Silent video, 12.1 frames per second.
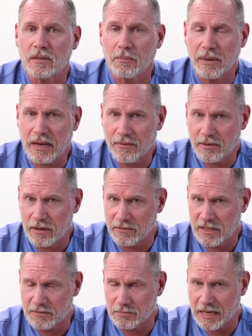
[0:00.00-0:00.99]
the benefit
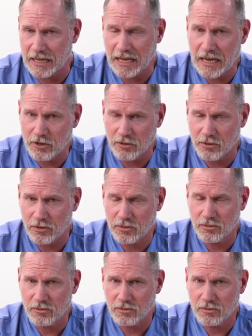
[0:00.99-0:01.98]
of these medications